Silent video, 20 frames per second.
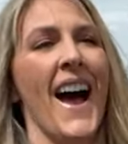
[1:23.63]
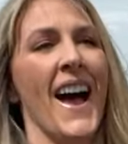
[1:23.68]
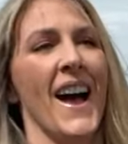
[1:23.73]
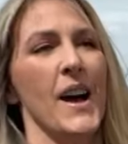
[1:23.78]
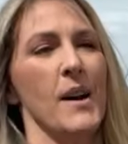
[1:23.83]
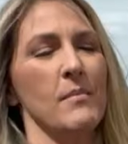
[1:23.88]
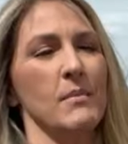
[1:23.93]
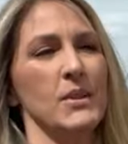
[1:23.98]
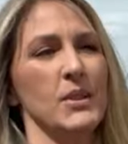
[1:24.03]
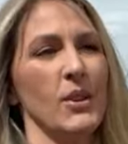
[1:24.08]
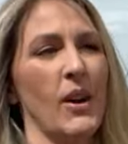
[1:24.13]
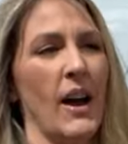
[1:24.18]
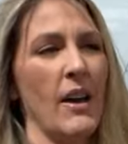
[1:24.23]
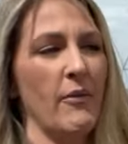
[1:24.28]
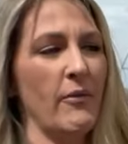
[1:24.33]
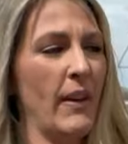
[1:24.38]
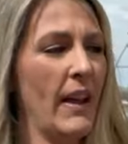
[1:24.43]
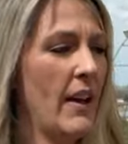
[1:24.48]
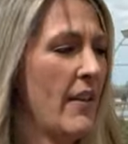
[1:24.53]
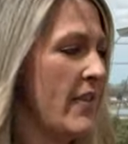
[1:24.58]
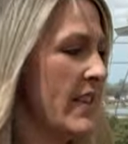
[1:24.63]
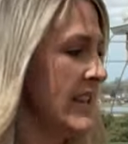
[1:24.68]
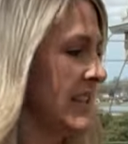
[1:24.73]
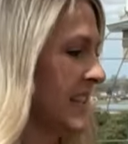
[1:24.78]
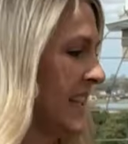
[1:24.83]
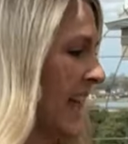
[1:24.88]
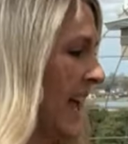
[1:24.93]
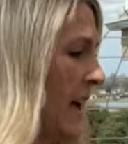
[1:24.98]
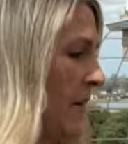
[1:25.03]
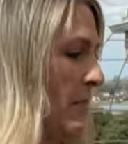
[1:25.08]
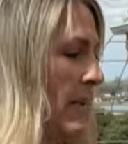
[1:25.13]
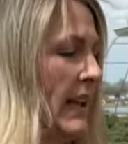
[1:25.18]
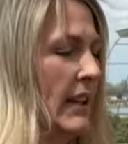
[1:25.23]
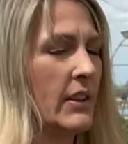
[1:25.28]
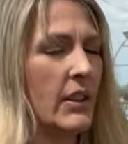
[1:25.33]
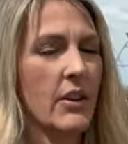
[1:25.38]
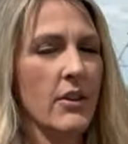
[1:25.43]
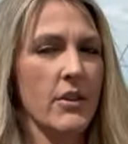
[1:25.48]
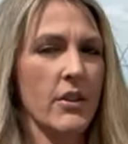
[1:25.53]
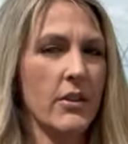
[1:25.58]
Um, so I found this at my
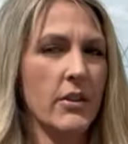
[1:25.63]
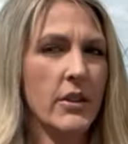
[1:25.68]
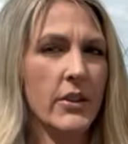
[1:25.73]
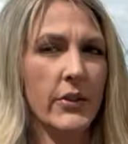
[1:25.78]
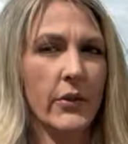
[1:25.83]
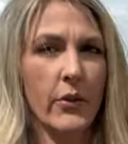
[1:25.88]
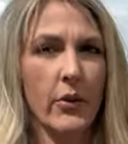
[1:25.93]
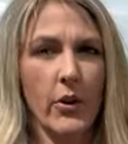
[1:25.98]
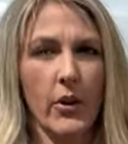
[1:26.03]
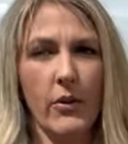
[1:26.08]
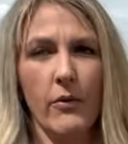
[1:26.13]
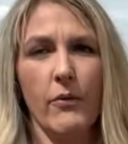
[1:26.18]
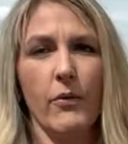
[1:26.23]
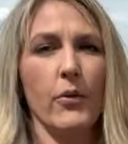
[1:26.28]
local North